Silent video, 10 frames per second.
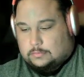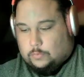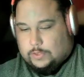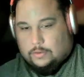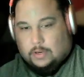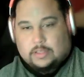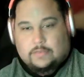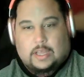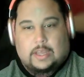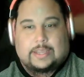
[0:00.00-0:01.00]
withered on the
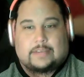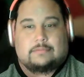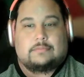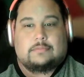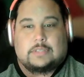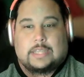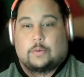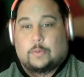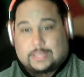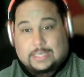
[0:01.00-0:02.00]
vine,
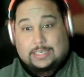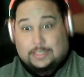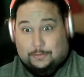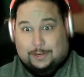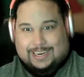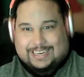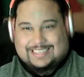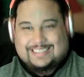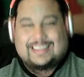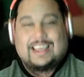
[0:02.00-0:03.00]
like what they did to
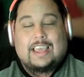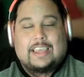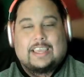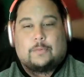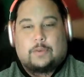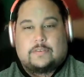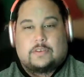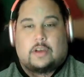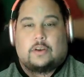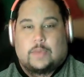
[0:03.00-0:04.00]
Vine. it would have
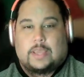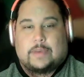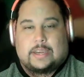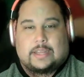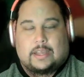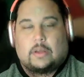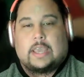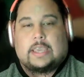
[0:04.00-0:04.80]
gone away by now.